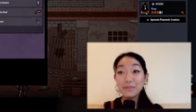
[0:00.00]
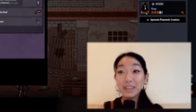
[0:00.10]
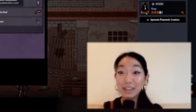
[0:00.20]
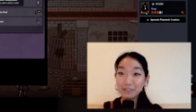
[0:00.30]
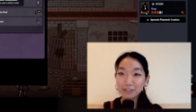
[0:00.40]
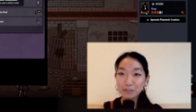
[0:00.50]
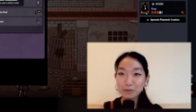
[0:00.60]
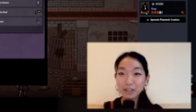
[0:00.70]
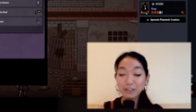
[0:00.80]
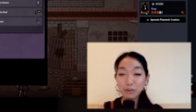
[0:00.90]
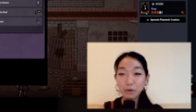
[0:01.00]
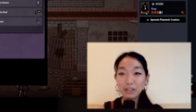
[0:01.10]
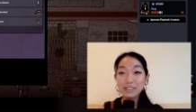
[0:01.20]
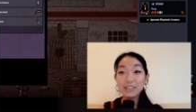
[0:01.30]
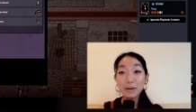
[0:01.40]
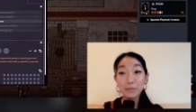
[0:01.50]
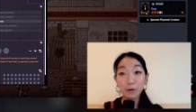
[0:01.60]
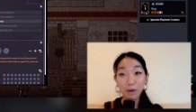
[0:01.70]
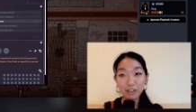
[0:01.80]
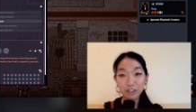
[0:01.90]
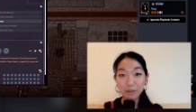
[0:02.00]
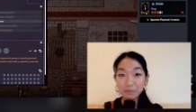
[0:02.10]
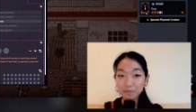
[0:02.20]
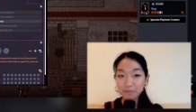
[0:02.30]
inventory, of course, and progression.